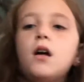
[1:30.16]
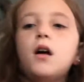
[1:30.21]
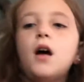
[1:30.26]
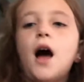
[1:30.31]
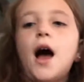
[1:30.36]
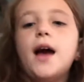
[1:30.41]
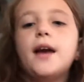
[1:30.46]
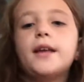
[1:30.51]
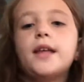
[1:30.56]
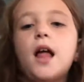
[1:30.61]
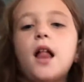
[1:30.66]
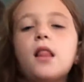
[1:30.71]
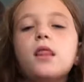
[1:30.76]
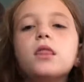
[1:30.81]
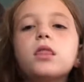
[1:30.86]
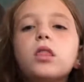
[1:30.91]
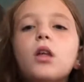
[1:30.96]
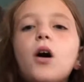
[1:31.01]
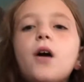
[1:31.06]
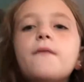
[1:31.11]
I
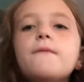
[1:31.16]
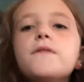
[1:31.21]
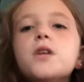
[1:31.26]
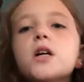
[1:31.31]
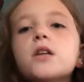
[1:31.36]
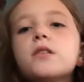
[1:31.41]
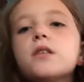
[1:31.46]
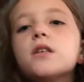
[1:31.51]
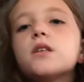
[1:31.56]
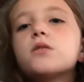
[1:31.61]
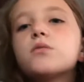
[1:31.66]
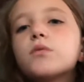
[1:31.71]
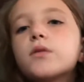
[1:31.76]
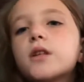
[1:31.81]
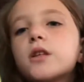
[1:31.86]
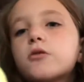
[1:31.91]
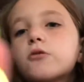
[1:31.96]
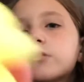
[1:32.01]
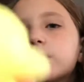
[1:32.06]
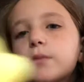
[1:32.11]
love this one.
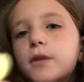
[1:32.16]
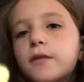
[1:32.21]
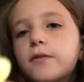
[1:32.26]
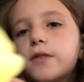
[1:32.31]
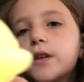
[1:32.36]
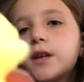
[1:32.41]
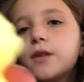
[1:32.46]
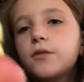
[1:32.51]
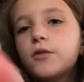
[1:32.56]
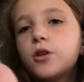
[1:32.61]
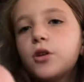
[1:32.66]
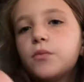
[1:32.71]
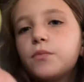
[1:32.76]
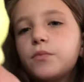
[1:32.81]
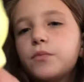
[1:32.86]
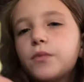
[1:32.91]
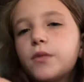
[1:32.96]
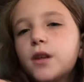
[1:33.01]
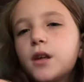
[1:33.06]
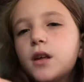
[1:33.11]
This one's my favorite.
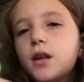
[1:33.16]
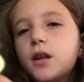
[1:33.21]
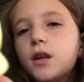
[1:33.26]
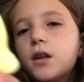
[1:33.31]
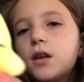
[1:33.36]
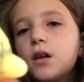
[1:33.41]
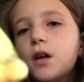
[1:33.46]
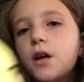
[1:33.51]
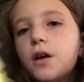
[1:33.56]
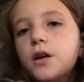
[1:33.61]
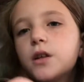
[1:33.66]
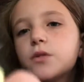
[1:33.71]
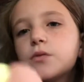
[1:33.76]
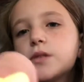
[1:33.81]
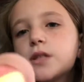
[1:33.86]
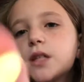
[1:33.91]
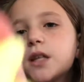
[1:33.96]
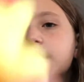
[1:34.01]
This one's an